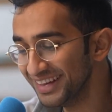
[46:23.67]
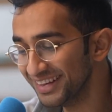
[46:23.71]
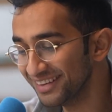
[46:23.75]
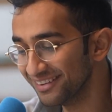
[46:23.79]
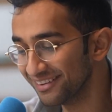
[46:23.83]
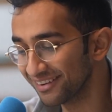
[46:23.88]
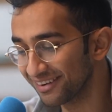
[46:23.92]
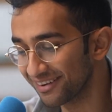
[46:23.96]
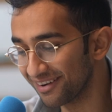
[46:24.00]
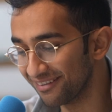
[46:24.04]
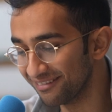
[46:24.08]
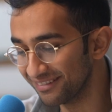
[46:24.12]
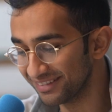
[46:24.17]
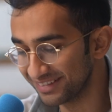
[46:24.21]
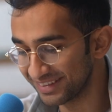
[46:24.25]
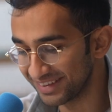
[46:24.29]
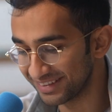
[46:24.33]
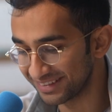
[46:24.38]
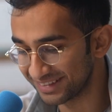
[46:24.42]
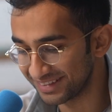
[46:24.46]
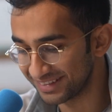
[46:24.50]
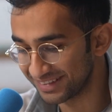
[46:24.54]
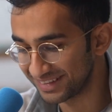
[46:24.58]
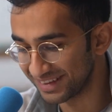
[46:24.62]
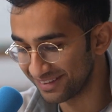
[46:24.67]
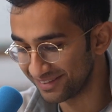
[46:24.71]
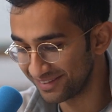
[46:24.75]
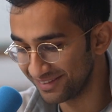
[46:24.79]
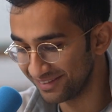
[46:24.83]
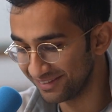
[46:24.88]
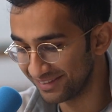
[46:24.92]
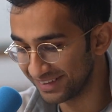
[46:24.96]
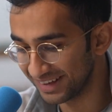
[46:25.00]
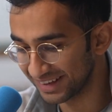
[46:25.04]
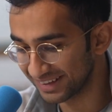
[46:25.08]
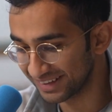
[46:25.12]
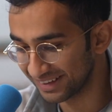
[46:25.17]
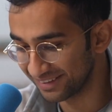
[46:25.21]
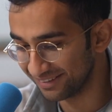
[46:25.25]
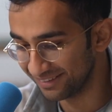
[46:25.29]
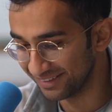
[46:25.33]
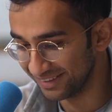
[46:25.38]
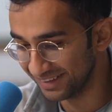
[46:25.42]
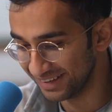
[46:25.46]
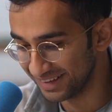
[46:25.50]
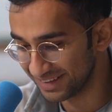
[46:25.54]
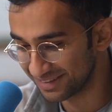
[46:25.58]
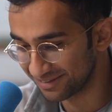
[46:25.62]
The conversations sound too technical
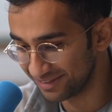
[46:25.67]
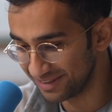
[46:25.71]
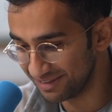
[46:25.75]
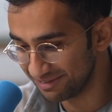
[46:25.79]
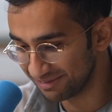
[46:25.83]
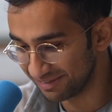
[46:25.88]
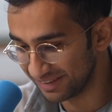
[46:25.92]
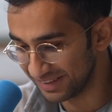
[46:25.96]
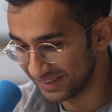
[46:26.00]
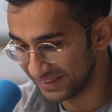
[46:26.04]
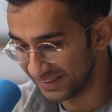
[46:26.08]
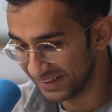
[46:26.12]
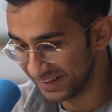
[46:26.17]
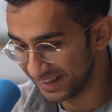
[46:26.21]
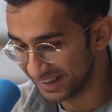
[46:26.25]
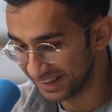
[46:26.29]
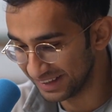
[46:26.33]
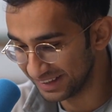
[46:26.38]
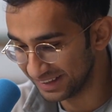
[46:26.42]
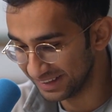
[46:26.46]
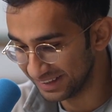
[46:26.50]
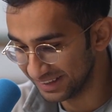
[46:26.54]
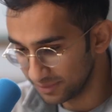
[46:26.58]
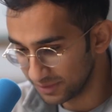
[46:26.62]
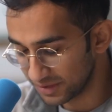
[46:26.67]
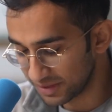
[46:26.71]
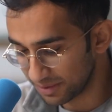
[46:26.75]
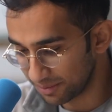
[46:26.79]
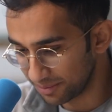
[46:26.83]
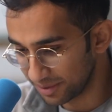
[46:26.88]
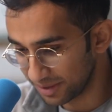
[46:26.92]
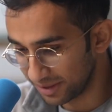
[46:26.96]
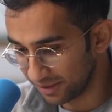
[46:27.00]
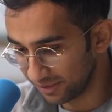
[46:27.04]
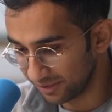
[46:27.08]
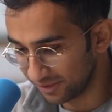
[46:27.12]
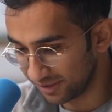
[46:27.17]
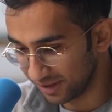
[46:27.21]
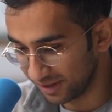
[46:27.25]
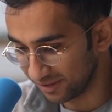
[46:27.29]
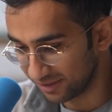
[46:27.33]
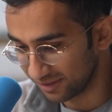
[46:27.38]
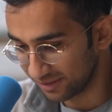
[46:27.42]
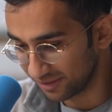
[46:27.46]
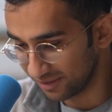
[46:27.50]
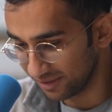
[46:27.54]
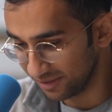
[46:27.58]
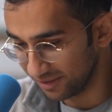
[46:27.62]
and less free-flowing. Someone else
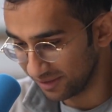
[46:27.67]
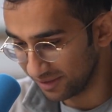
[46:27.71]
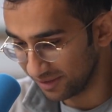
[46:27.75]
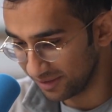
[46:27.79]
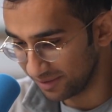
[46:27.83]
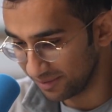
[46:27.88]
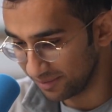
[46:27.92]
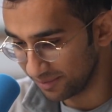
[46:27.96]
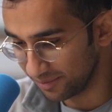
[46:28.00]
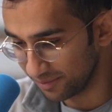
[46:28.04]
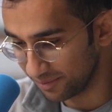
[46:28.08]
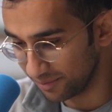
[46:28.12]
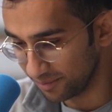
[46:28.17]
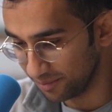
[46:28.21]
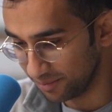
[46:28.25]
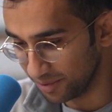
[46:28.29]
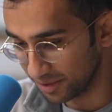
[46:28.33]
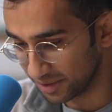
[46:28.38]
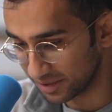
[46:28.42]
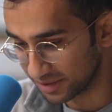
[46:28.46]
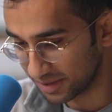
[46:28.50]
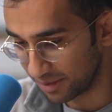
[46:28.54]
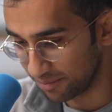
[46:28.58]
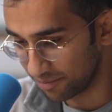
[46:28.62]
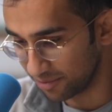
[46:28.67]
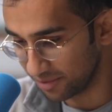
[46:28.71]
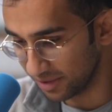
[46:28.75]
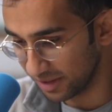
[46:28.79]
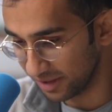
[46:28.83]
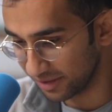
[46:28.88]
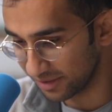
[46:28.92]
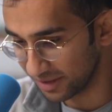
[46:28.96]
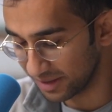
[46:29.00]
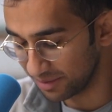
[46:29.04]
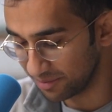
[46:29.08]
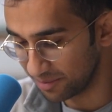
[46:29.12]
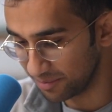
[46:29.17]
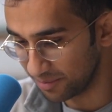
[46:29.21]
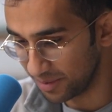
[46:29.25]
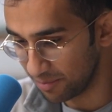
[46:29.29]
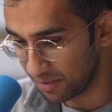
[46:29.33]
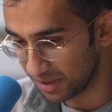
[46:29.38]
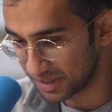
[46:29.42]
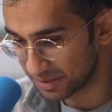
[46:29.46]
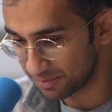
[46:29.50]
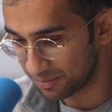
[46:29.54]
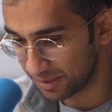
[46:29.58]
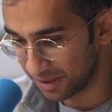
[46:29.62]
says the book summary thing would be
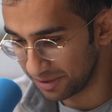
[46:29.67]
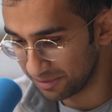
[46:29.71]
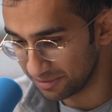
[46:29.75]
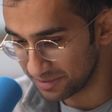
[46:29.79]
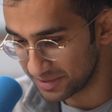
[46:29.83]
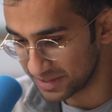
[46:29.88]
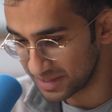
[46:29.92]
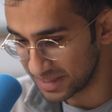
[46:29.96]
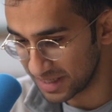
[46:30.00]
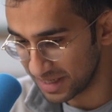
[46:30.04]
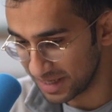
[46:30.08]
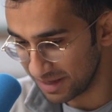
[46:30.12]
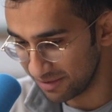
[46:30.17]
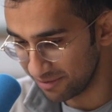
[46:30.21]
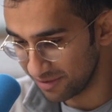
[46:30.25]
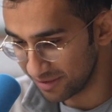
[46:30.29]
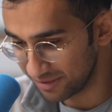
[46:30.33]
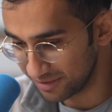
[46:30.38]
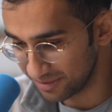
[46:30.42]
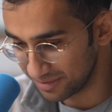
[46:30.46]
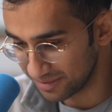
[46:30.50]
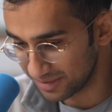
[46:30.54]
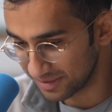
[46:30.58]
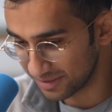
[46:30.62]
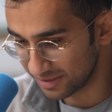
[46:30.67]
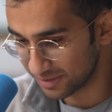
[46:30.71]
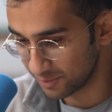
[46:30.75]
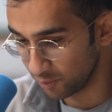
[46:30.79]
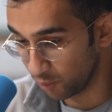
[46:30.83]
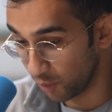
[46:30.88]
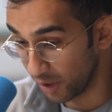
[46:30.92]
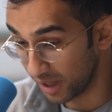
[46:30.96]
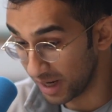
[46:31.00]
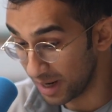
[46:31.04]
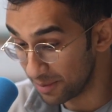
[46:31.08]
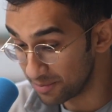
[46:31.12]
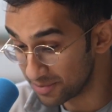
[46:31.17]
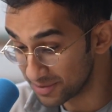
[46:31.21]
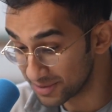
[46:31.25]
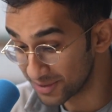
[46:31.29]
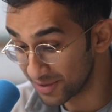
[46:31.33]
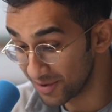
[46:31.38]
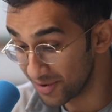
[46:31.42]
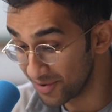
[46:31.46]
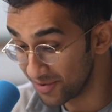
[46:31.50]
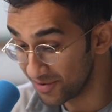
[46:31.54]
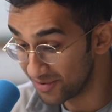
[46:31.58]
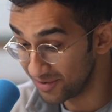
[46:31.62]
much better received if it was just 1
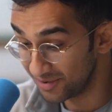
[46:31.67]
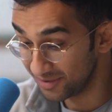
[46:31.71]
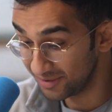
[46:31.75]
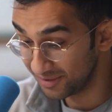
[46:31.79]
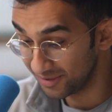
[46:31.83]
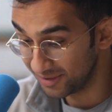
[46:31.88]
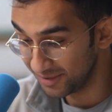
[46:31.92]
episode.